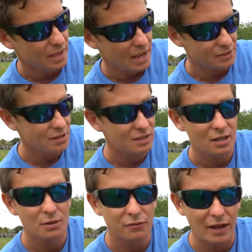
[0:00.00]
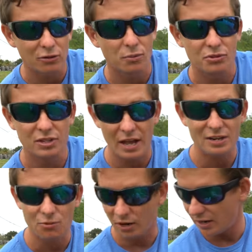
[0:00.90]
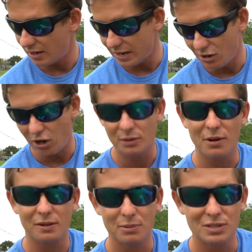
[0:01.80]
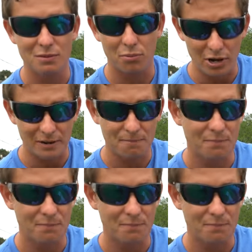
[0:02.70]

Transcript: And these can be found almost anywhere. And I caught him on a piece of bread.